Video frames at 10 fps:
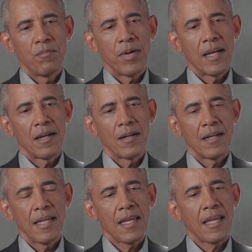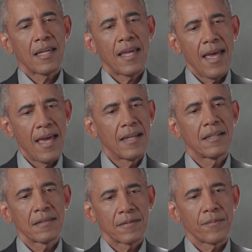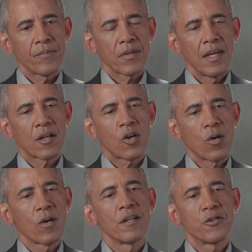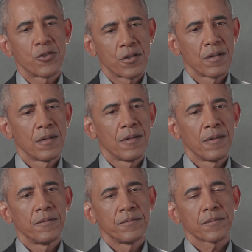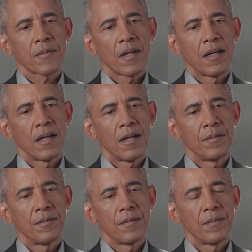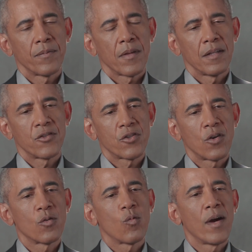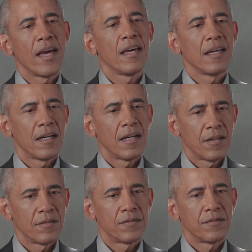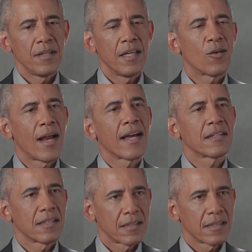But he can encourage a certain way of interacting.